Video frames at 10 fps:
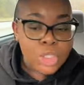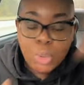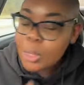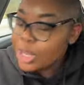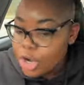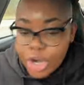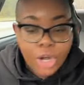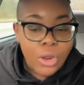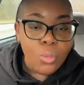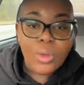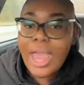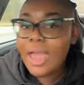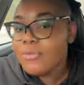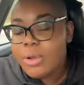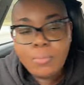Twitter,
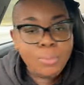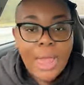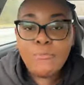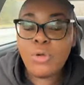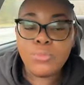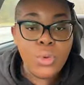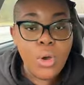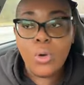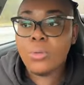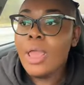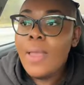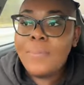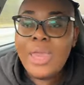whatever platform you own,